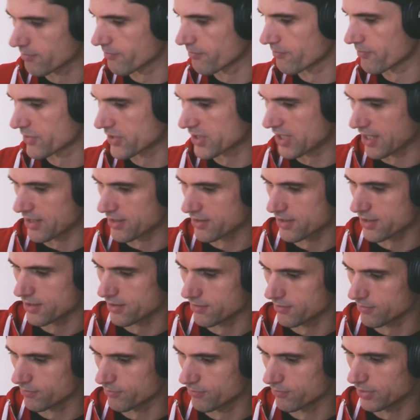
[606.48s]

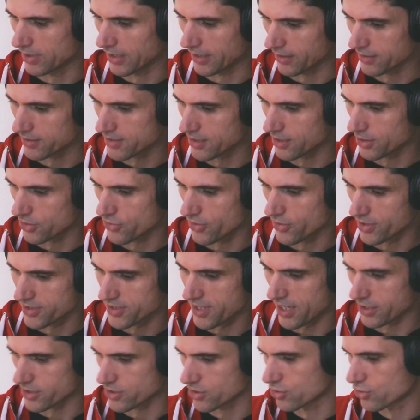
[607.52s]
send a
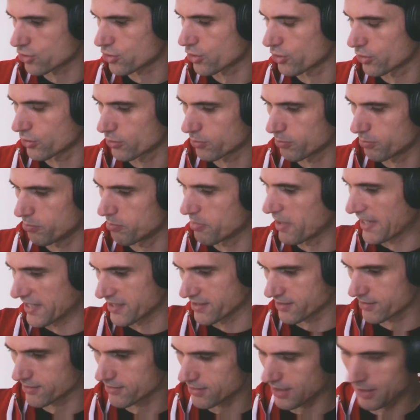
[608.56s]
transaction to
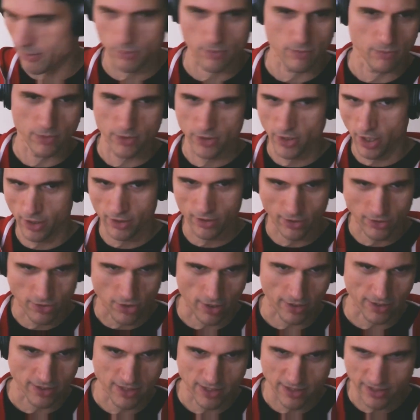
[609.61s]
Base. We're not going to
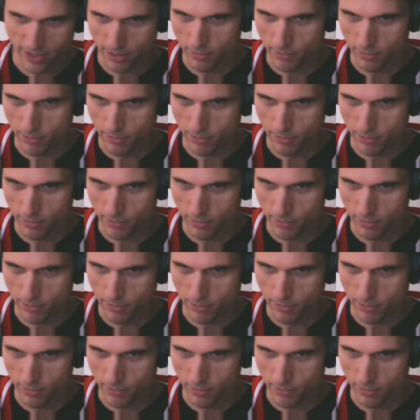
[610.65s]
talk in detail